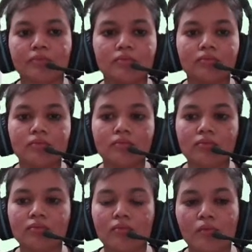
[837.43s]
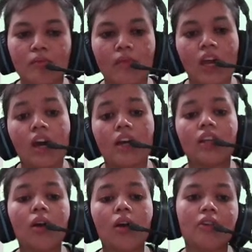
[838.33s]
of lower
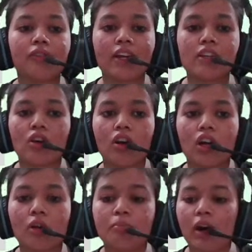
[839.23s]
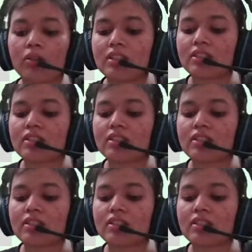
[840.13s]
concentration to higher